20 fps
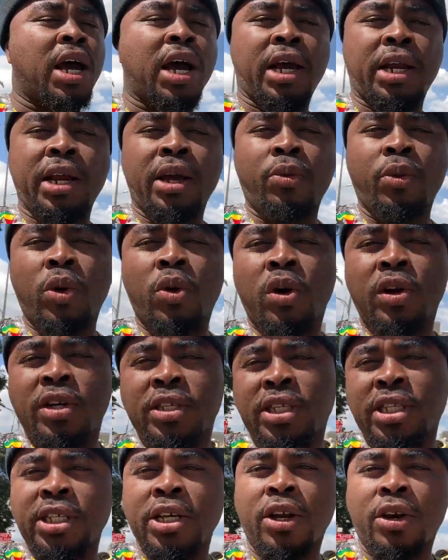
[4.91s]
and then we're gonna
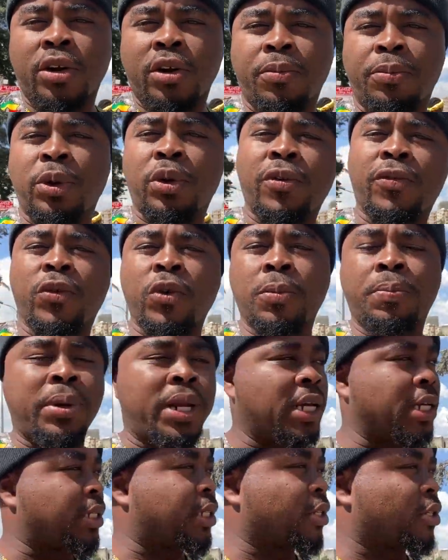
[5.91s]
see a lot of beautiful
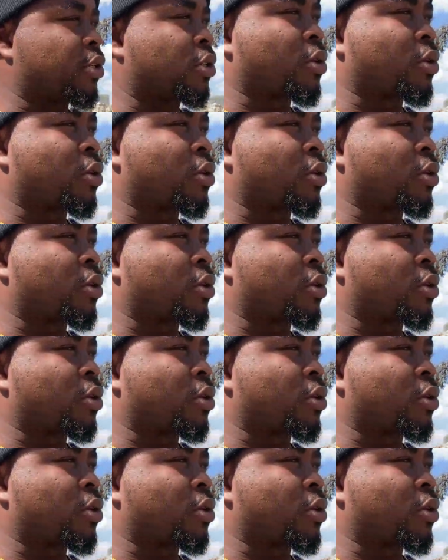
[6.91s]
places.